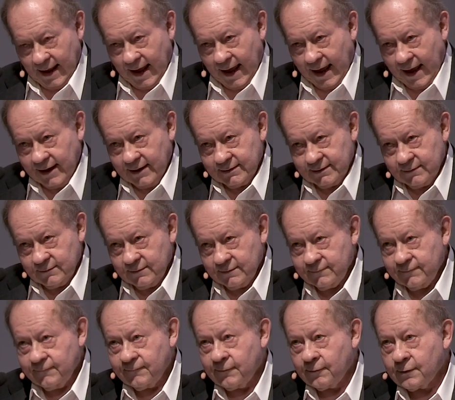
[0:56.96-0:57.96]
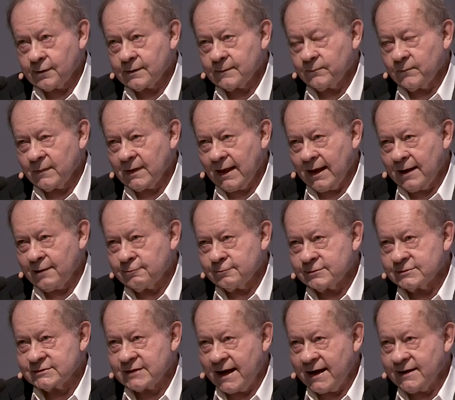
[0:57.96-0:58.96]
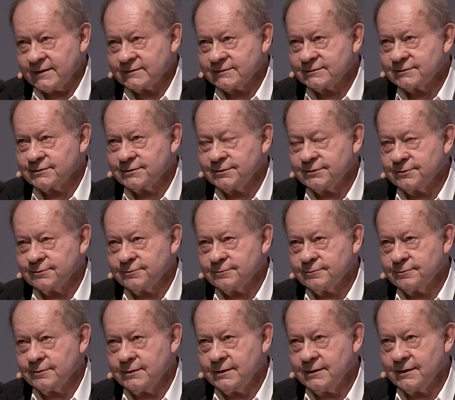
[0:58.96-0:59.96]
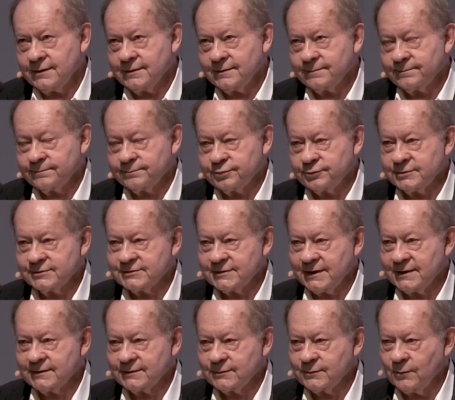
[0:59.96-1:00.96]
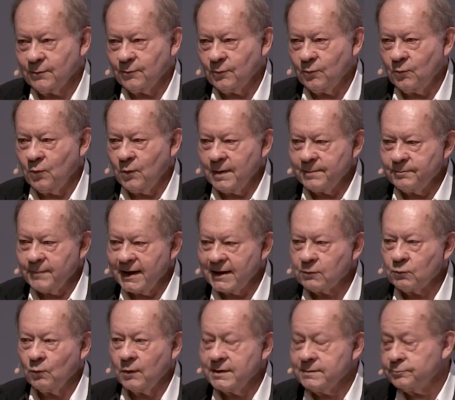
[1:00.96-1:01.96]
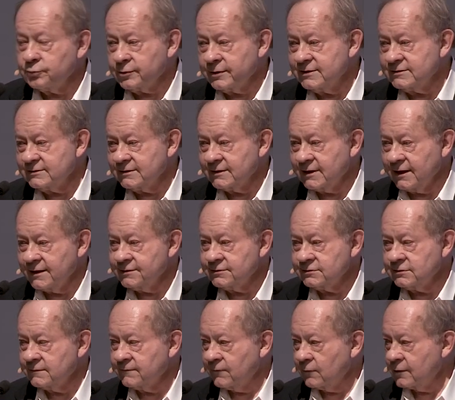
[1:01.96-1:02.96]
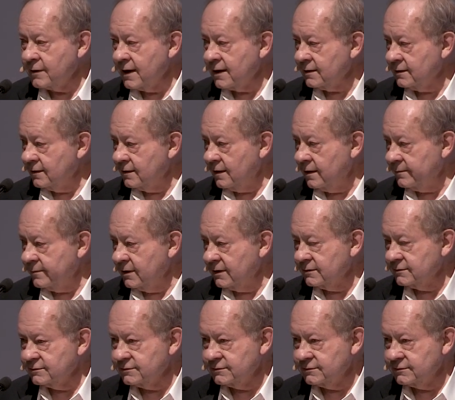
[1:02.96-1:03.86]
And for I was asked to present make one presentation for economics